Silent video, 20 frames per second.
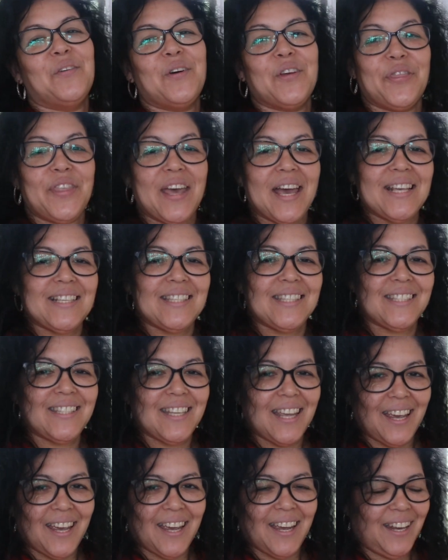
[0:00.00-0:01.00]
with that
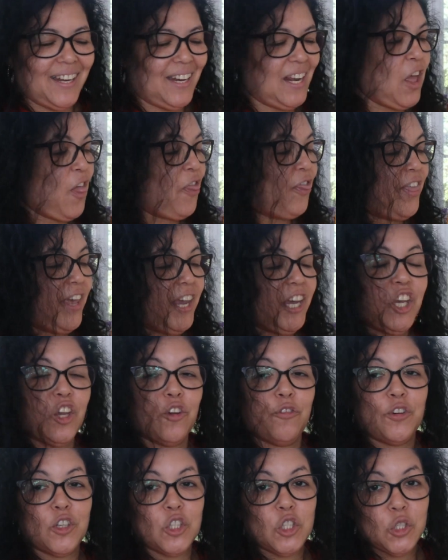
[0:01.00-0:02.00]
said, thank
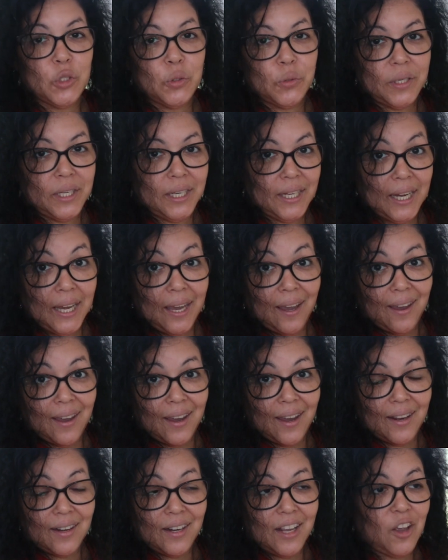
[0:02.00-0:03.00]
you for tuning
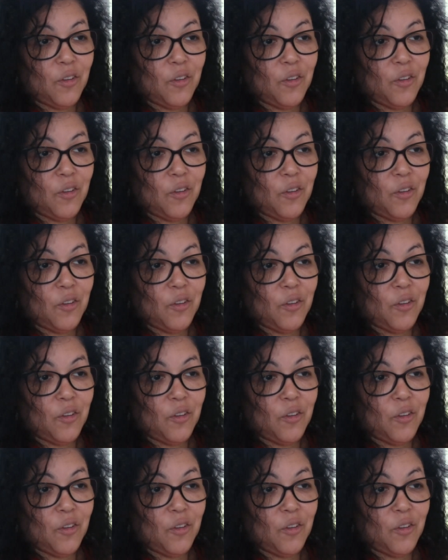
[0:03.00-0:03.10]
in